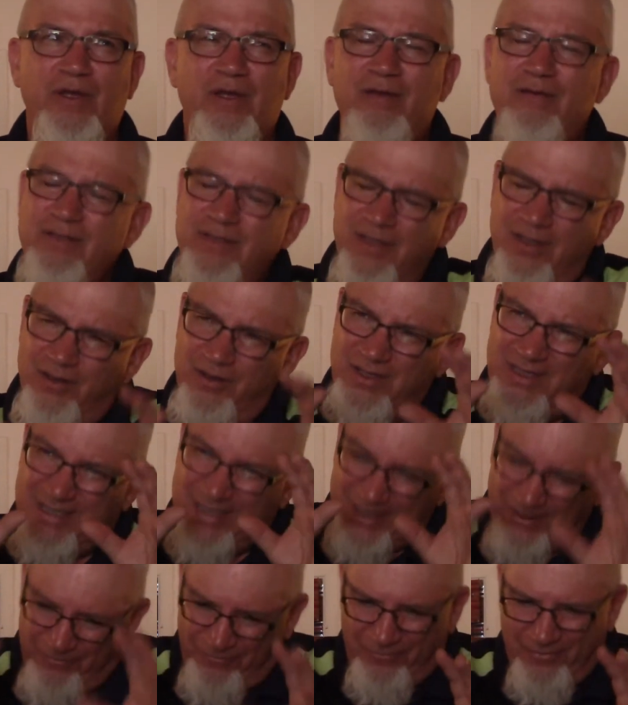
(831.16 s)
It was a little
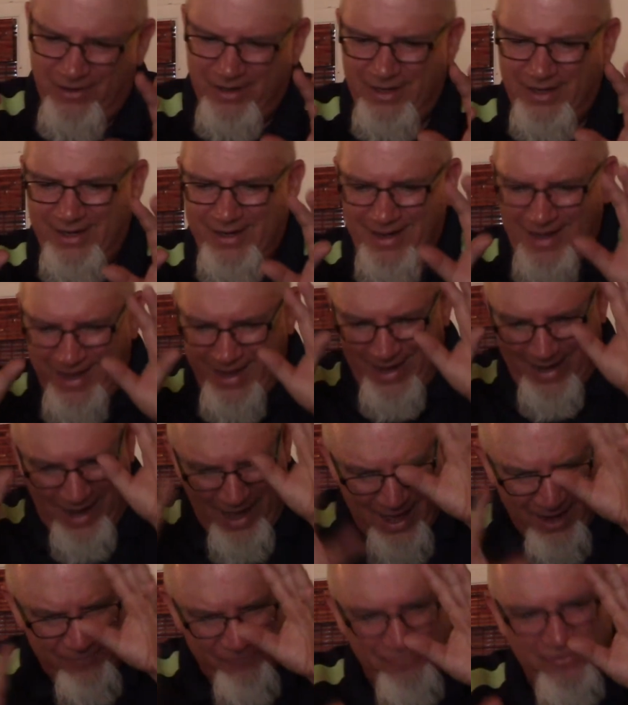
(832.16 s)
different, and I
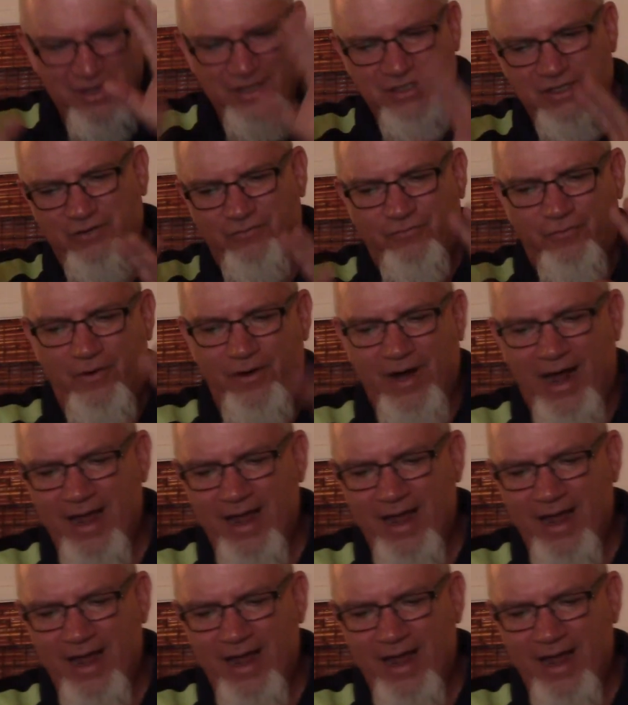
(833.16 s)
got a vision for it.